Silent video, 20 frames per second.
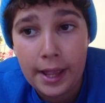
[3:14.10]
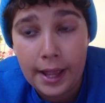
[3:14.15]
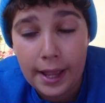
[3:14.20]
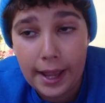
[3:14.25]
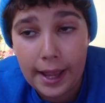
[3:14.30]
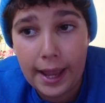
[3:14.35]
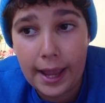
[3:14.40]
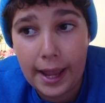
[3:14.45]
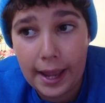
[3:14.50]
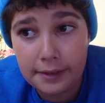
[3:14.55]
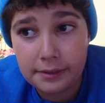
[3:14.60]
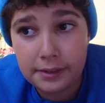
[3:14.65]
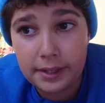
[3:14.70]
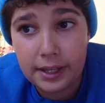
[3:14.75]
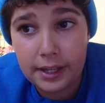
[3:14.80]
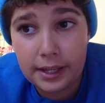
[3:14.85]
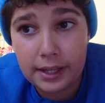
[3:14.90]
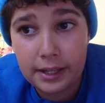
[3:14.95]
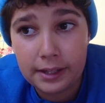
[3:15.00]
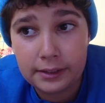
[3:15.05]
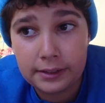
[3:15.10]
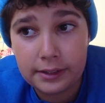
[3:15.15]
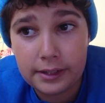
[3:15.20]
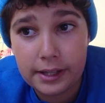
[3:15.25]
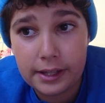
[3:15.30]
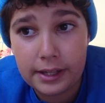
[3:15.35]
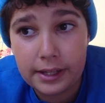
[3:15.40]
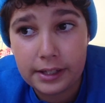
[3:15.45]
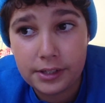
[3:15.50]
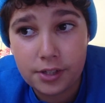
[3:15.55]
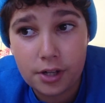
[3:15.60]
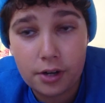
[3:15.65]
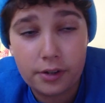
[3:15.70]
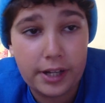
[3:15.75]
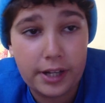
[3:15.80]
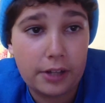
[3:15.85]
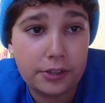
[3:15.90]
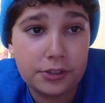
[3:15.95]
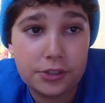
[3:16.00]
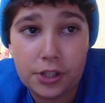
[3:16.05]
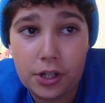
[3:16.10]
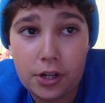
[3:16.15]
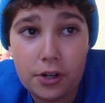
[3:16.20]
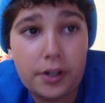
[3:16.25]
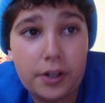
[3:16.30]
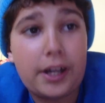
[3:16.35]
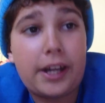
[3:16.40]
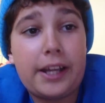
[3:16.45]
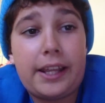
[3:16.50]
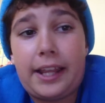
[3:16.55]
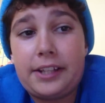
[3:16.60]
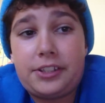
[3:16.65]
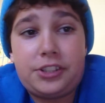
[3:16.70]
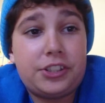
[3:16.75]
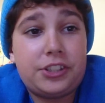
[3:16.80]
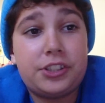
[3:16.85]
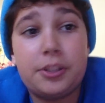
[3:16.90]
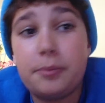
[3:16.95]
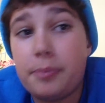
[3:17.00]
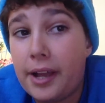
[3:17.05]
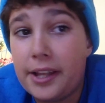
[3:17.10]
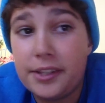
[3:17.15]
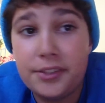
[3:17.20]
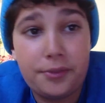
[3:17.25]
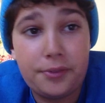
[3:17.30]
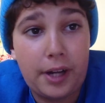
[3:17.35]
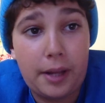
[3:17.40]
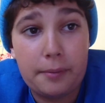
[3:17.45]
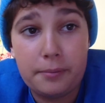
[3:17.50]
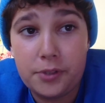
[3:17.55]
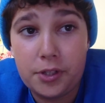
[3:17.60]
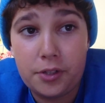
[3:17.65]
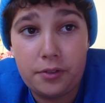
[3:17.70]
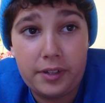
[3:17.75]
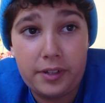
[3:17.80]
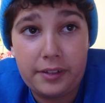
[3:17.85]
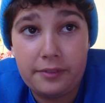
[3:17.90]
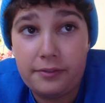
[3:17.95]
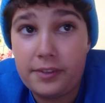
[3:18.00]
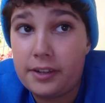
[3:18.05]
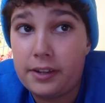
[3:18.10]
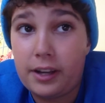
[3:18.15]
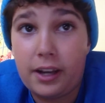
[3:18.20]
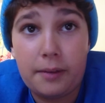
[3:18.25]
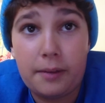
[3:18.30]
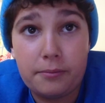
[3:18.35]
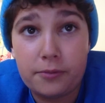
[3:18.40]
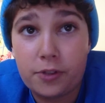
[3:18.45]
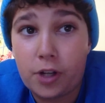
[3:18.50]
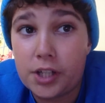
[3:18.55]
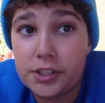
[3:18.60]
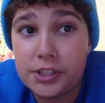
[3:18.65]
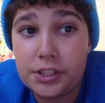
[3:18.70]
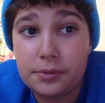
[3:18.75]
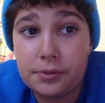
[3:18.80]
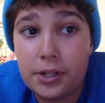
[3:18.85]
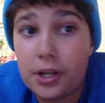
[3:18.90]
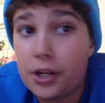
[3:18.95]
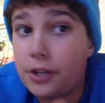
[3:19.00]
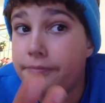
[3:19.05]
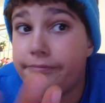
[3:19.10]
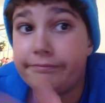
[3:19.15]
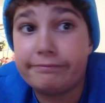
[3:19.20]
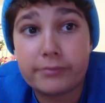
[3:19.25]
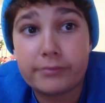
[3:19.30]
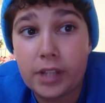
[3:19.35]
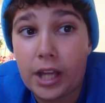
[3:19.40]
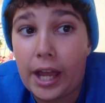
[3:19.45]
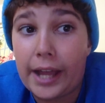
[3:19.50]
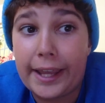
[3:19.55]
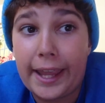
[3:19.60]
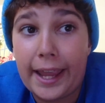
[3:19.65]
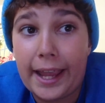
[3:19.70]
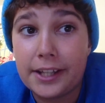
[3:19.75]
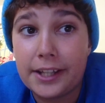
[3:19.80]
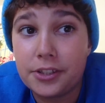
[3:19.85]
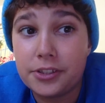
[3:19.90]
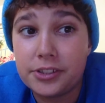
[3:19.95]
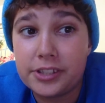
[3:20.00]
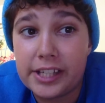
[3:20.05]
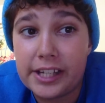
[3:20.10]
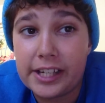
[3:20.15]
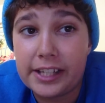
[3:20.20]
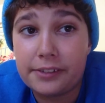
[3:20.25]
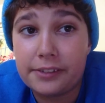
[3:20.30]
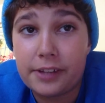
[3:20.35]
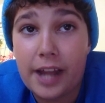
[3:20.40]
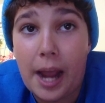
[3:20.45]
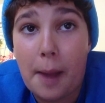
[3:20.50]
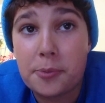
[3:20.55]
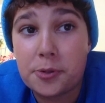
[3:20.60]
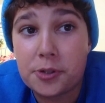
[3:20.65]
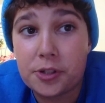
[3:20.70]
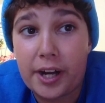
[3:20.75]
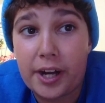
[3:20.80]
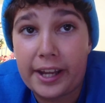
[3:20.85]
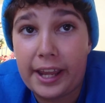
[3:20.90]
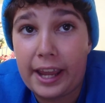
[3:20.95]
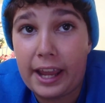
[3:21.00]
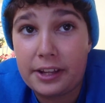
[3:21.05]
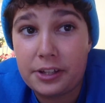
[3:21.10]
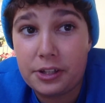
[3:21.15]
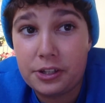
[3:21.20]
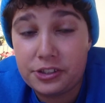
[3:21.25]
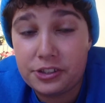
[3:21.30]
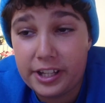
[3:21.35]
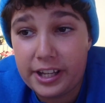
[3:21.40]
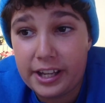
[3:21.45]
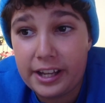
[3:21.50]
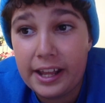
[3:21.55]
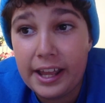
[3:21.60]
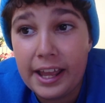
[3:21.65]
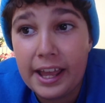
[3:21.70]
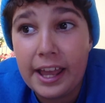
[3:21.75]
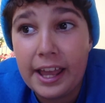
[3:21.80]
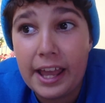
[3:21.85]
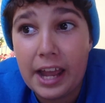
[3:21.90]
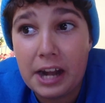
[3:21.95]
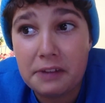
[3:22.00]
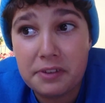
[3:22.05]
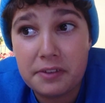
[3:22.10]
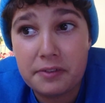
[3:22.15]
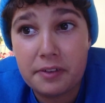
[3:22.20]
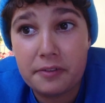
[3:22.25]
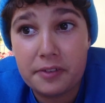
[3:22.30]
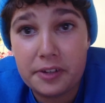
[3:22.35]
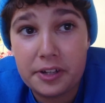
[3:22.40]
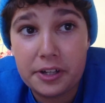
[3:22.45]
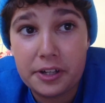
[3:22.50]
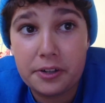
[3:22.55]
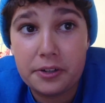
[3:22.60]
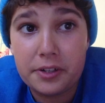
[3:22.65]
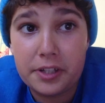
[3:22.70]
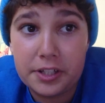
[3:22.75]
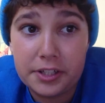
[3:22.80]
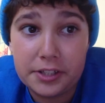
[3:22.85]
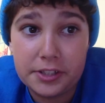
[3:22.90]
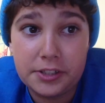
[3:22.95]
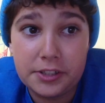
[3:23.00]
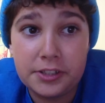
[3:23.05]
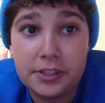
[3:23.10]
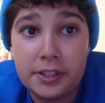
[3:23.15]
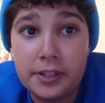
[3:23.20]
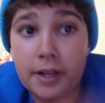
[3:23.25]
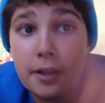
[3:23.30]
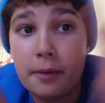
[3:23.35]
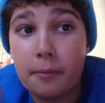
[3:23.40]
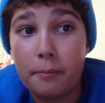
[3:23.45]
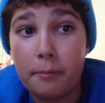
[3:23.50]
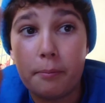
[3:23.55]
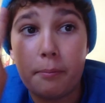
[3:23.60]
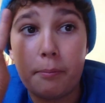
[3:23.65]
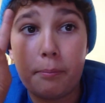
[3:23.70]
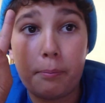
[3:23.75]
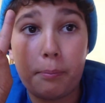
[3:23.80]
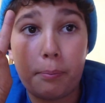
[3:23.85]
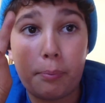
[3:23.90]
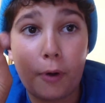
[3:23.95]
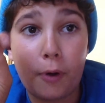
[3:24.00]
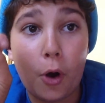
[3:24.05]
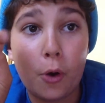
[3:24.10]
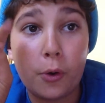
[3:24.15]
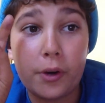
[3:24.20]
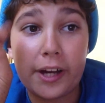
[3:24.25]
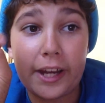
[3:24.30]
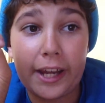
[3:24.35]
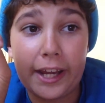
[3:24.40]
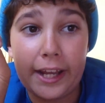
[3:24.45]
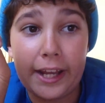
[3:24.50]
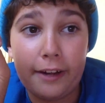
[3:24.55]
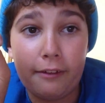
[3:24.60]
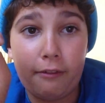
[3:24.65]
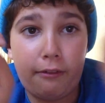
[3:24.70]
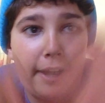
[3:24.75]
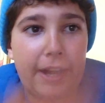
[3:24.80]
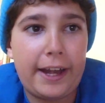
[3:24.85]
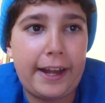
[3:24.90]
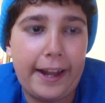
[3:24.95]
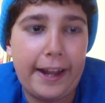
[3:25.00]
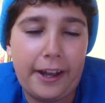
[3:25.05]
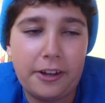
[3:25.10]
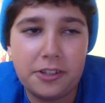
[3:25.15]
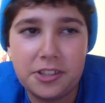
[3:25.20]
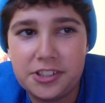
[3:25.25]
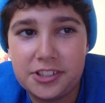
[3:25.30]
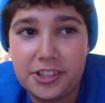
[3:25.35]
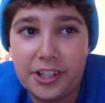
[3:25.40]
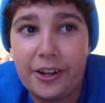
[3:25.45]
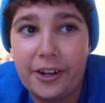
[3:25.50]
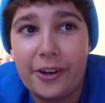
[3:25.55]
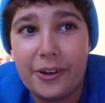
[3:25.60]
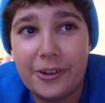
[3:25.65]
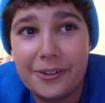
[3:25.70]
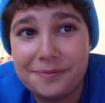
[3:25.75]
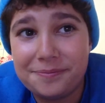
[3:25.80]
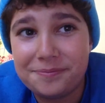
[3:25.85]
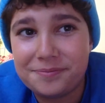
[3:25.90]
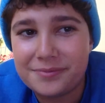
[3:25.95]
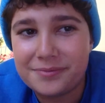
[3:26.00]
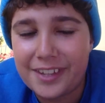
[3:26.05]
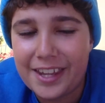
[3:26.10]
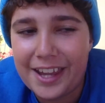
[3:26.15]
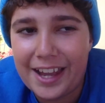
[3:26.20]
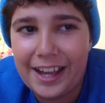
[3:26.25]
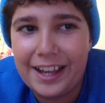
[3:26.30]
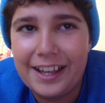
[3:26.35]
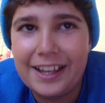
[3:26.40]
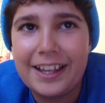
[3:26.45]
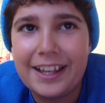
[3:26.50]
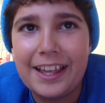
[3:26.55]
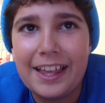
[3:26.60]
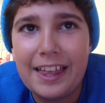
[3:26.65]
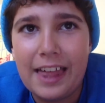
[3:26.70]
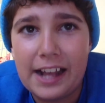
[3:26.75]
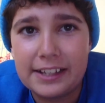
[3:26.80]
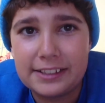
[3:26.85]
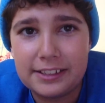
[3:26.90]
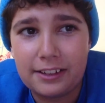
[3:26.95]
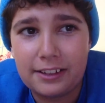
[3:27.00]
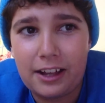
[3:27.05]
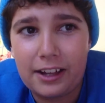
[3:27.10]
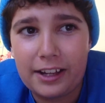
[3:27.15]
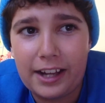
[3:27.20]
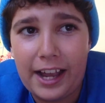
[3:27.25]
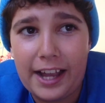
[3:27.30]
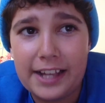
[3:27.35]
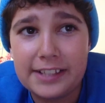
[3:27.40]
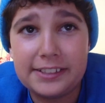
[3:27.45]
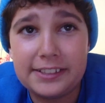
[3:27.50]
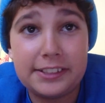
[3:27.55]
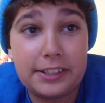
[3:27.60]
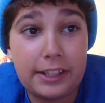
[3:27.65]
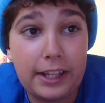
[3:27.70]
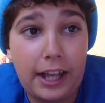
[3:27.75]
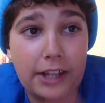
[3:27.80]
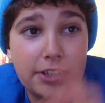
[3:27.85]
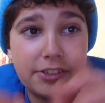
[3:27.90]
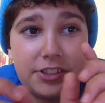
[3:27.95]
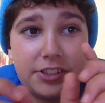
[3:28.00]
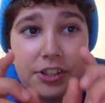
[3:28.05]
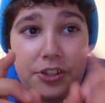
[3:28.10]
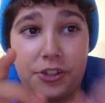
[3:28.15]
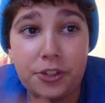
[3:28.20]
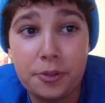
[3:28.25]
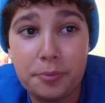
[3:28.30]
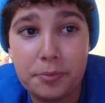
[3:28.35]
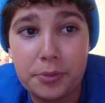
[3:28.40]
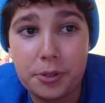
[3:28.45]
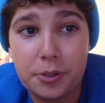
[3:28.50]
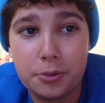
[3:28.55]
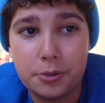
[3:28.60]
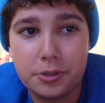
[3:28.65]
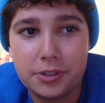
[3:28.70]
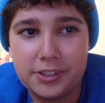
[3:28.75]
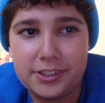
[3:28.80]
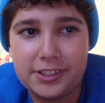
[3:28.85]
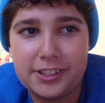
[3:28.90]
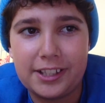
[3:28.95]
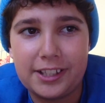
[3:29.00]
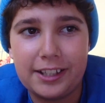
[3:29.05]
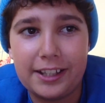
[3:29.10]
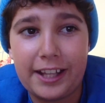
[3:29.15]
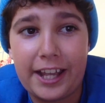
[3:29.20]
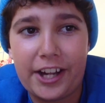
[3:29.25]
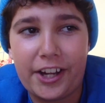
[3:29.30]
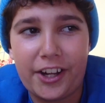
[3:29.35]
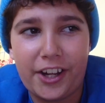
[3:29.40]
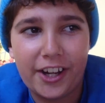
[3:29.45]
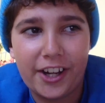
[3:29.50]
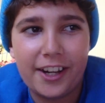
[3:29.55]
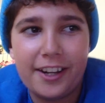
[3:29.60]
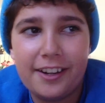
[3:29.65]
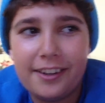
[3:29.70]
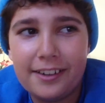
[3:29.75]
And then the intro and outro, that just depends what I'm doing. Crossy Road, I can't use it. Capture, I can't use it. And Viva Video is broken right now. So, yeah. Thanks a lot, guys. I'll see you mules later.